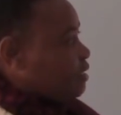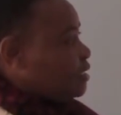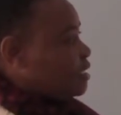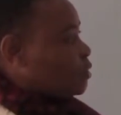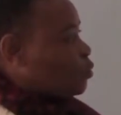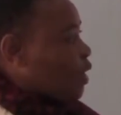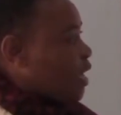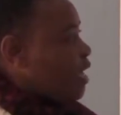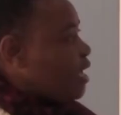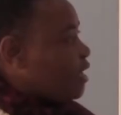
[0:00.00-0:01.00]
this is
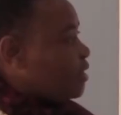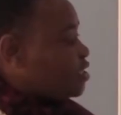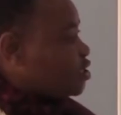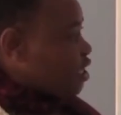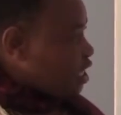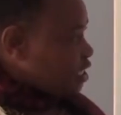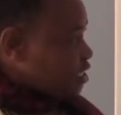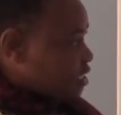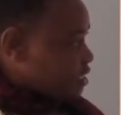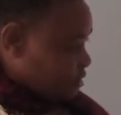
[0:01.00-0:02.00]
where the
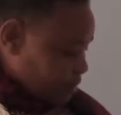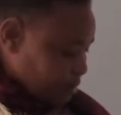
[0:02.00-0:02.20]
seeds